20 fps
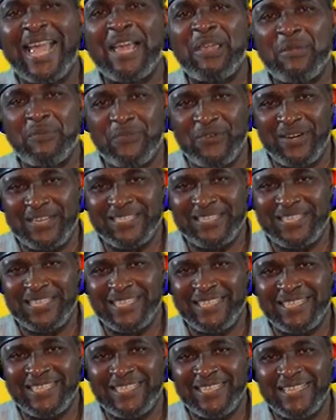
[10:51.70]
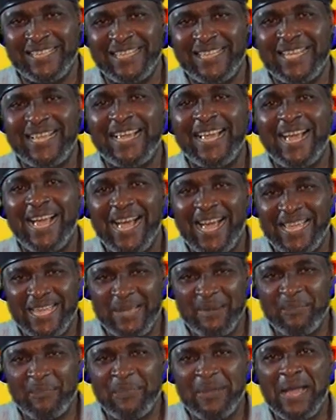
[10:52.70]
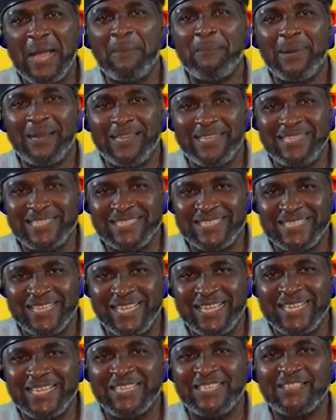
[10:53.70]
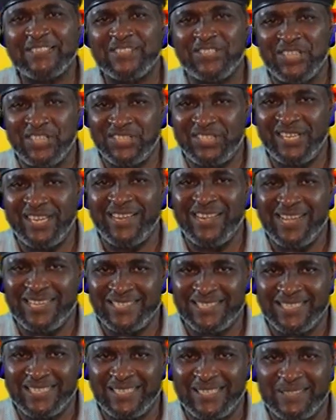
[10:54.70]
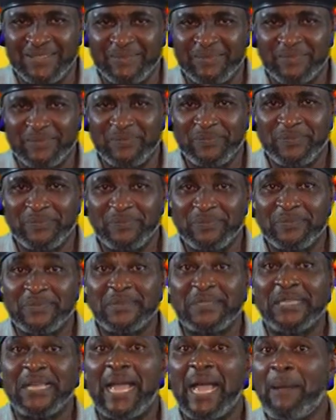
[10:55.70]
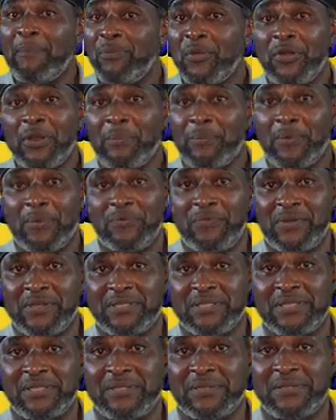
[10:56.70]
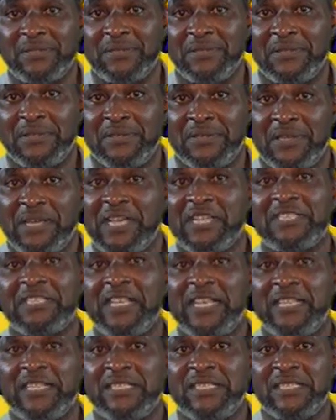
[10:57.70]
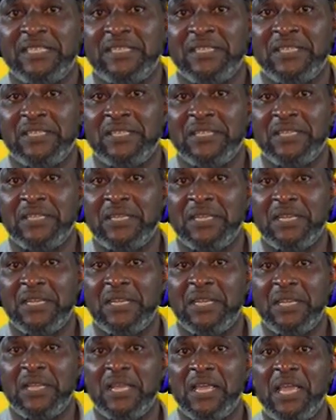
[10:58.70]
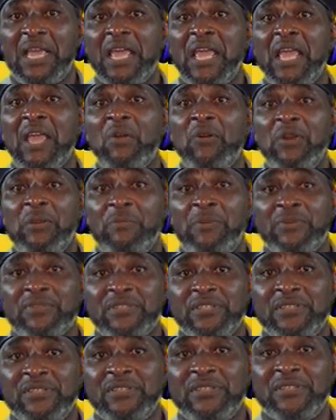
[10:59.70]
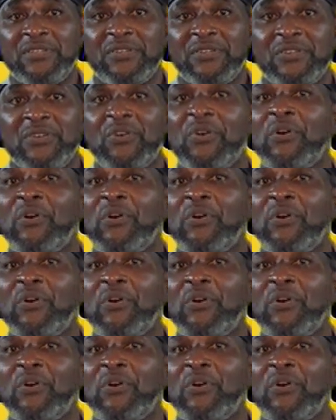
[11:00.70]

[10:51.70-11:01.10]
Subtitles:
Thank you for listening. I am Amalinze JJ Aze. I'm not a prophet, a saint, a holy person,